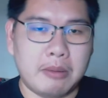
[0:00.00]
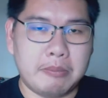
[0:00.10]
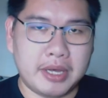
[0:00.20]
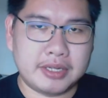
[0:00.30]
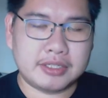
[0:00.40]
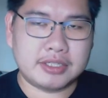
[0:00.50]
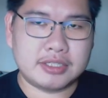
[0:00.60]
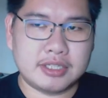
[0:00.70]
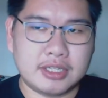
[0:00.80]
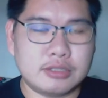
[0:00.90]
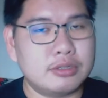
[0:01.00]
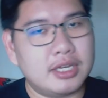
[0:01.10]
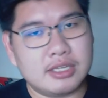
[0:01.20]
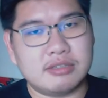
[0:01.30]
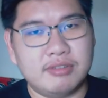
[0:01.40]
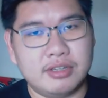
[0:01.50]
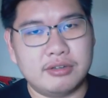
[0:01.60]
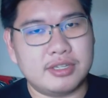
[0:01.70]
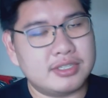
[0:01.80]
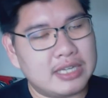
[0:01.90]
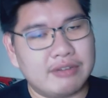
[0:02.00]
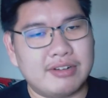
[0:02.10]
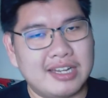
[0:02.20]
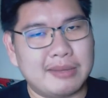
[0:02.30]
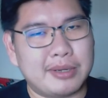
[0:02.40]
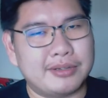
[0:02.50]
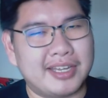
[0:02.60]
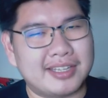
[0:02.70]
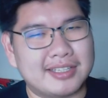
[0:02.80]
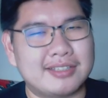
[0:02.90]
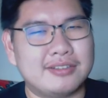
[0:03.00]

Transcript: But today's video is not really about that.